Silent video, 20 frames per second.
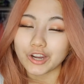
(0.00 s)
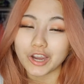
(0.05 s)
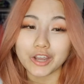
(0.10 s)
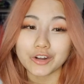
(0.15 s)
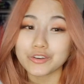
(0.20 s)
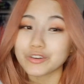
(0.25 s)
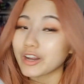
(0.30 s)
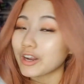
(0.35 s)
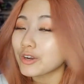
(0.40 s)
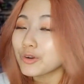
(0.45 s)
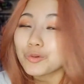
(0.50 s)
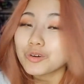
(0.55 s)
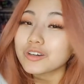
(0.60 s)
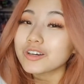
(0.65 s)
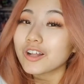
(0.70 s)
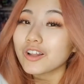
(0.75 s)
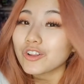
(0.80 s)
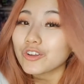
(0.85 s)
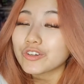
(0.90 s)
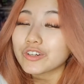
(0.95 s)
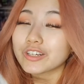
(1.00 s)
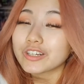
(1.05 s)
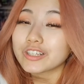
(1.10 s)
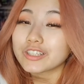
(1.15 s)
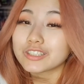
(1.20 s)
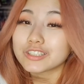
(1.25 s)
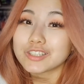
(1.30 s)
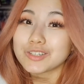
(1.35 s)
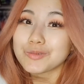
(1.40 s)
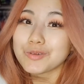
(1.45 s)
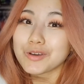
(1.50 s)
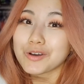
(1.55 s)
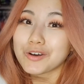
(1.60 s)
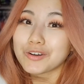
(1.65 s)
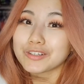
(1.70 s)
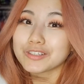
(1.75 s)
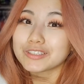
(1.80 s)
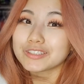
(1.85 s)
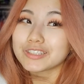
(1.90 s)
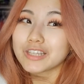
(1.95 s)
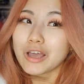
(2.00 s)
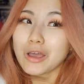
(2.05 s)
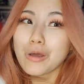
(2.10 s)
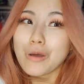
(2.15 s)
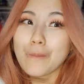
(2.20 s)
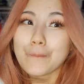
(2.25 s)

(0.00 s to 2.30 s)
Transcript: I do not know what color it is, to be honest.